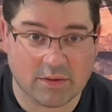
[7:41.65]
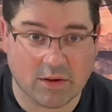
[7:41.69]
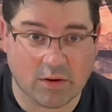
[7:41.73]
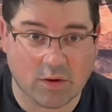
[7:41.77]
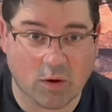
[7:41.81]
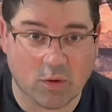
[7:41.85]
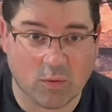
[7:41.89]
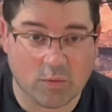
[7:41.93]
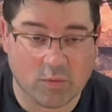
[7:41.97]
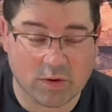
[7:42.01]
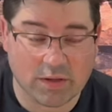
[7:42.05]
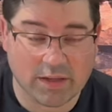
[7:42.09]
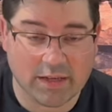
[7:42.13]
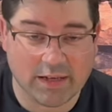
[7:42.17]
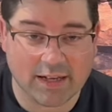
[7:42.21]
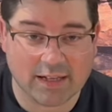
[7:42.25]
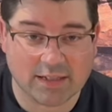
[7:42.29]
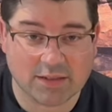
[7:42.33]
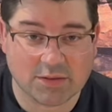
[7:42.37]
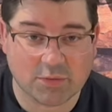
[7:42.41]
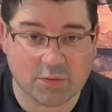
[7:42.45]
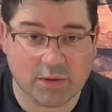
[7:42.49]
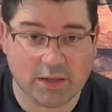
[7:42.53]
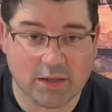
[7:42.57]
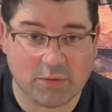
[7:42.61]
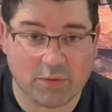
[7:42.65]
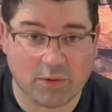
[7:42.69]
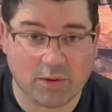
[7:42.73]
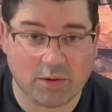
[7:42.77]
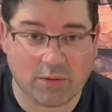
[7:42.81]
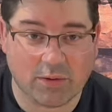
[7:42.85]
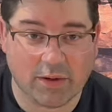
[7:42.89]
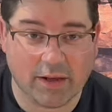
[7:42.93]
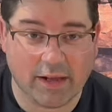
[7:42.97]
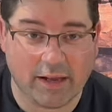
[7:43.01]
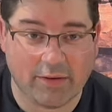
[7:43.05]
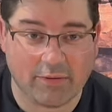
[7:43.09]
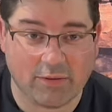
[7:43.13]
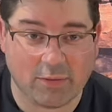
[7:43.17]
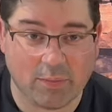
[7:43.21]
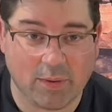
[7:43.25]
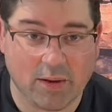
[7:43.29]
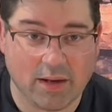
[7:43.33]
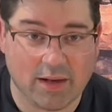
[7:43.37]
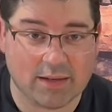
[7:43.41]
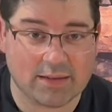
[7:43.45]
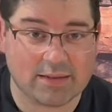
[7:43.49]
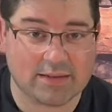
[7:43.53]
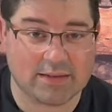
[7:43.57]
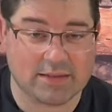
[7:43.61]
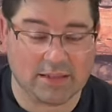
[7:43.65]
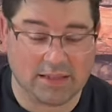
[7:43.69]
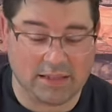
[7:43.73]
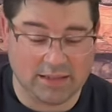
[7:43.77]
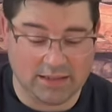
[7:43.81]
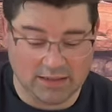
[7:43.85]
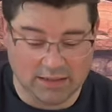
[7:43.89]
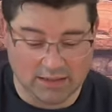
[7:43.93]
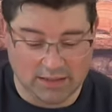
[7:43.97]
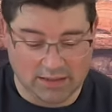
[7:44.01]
Hopefully next week we will have epoxy.